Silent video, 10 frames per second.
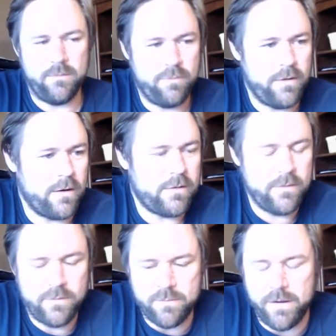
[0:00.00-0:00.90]

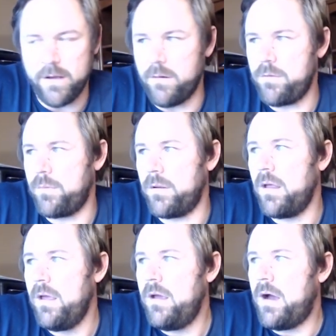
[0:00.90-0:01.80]
productive with my health. But
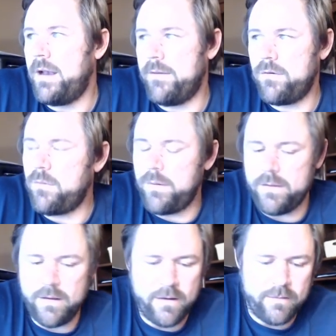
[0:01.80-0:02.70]
I never
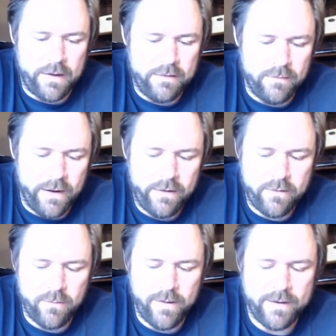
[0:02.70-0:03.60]
really like liked
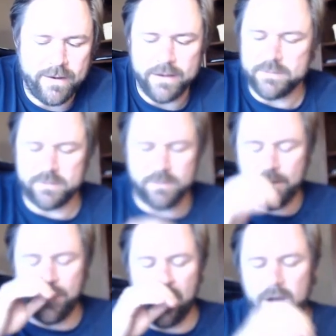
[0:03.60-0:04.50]
the way it tasted or
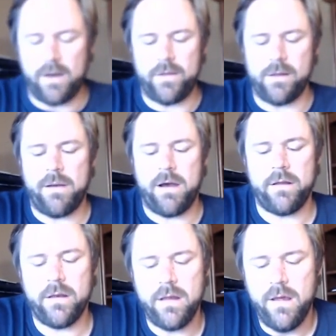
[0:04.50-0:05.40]
thought anything about
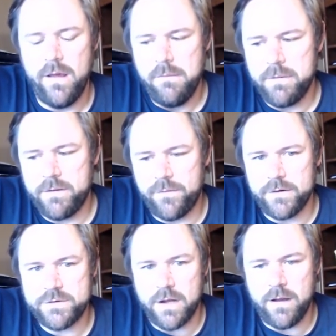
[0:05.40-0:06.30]
it. But the
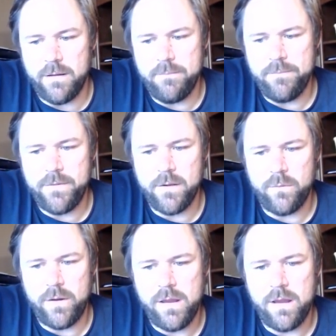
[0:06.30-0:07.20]
first time that
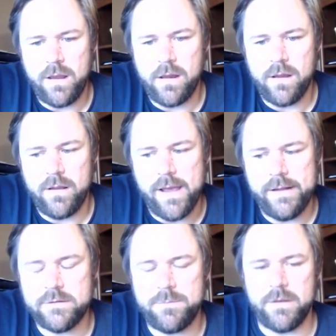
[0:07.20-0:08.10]
we
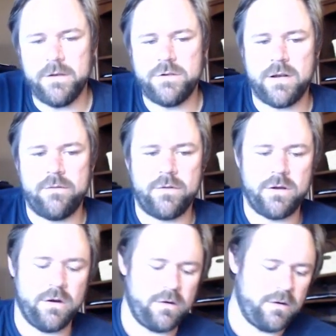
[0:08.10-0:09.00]
ate spinach out of the
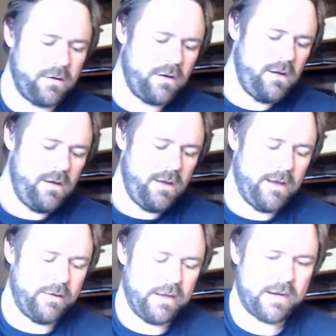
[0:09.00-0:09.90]
garden
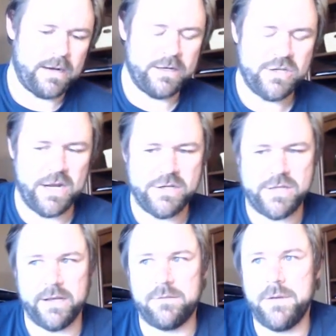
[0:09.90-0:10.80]
it, it kind of changed
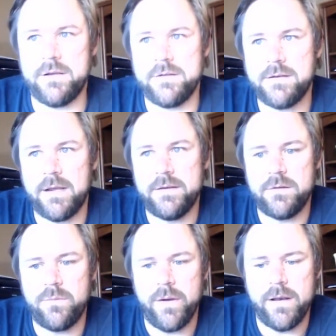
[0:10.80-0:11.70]
things because it
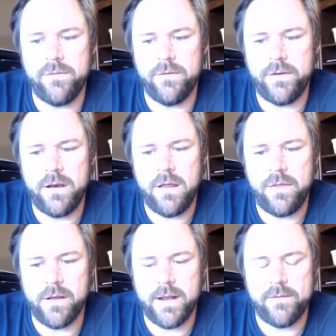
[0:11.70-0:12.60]
tasted way different than
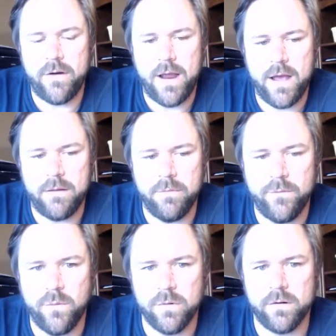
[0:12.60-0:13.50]
anything I'd ever had
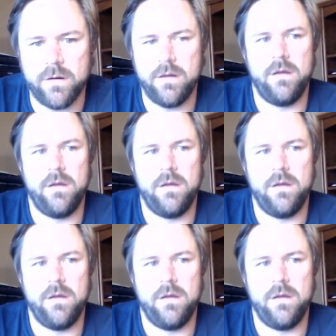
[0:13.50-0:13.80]
before.